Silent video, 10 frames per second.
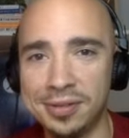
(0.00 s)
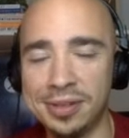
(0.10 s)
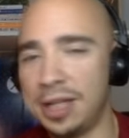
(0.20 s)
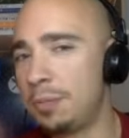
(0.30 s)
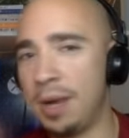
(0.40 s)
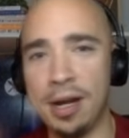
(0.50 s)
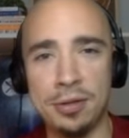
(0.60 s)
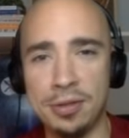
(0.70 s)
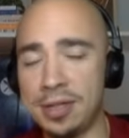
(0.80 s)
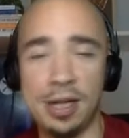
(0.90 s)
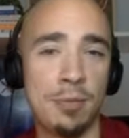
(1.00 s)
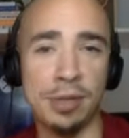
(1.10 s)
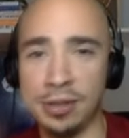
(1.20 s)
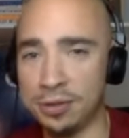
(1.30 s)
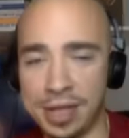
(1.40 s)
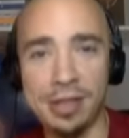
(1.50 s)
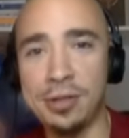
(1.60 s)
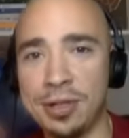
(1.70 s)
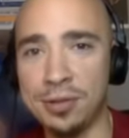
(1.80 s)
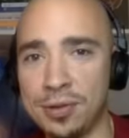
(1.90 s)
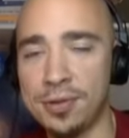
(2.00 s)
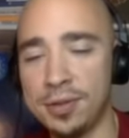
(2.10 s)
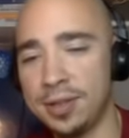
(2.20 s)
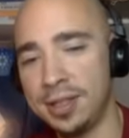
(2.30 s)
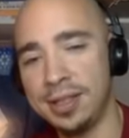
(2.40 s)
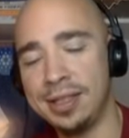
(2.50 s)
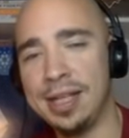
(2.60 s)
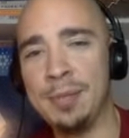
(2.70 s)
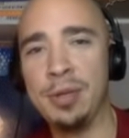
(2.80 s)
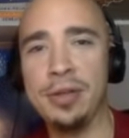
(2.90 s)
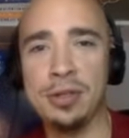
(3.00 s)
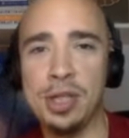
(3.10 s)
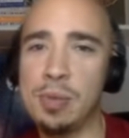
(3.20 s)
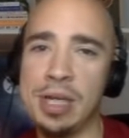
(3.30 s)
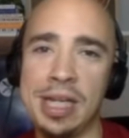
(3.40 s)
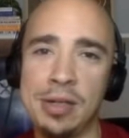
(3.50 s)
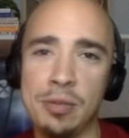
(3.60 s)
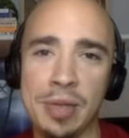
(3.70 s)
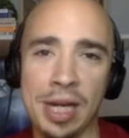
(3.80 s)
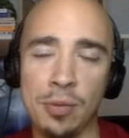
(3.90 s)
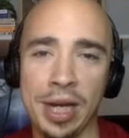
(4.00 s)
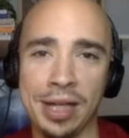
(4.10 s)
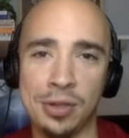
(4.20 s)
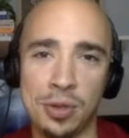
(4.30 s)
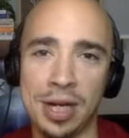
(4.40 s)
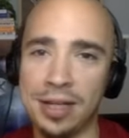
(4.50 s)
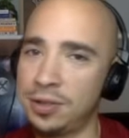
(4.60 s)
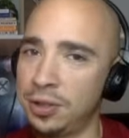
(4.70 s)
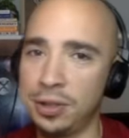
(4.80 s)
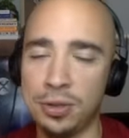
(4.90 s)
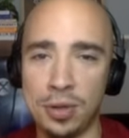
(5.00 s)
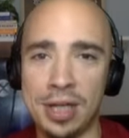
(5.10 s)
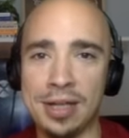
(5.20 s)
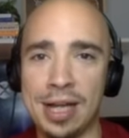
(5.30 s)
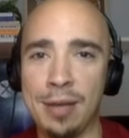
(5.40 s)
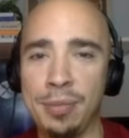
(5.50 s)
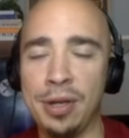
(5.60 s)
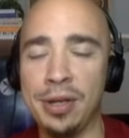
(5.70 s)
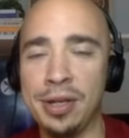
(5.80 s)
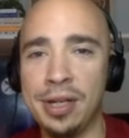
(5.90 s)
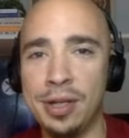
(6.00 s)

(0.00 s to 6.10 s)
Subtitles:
tell your parents, tell your brothers, tell your sisters, hop on the Shiba Inu bandwagon train. It's a good train to hop on.